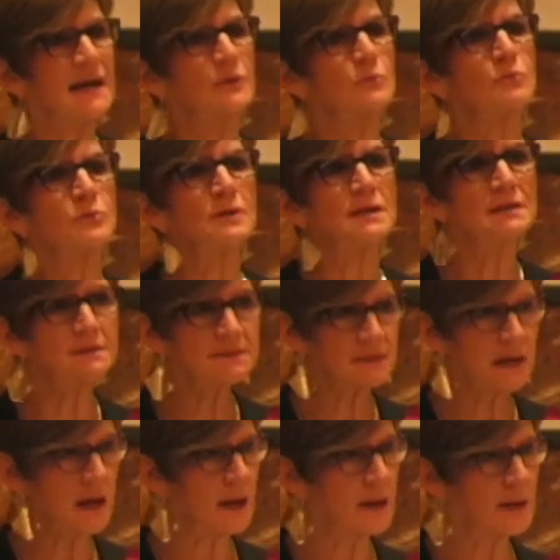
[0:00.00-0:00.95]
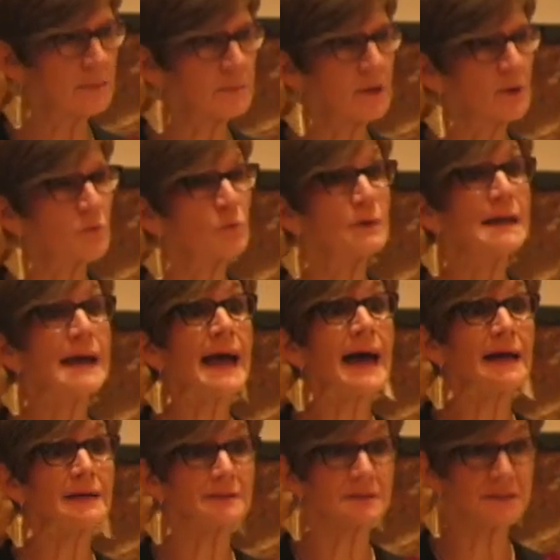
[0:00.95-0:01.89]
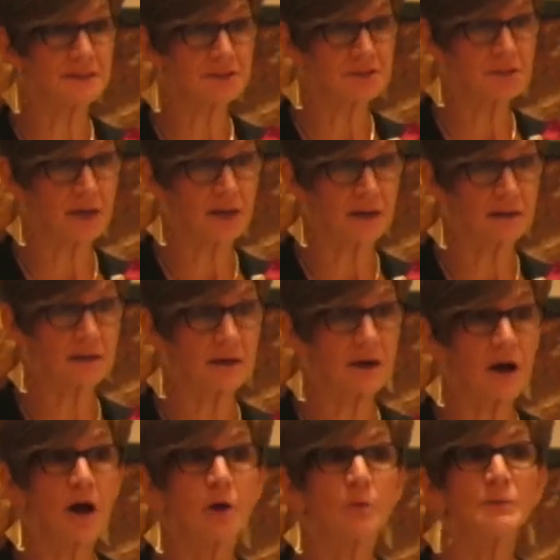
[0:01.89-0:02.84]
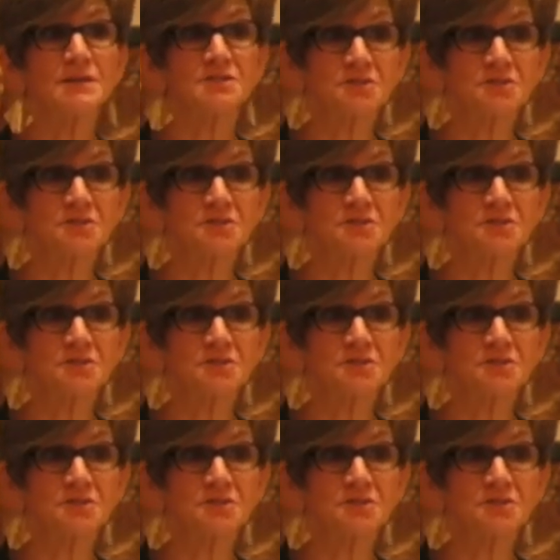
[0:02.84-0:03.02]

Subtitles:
that real-time reality check. Are we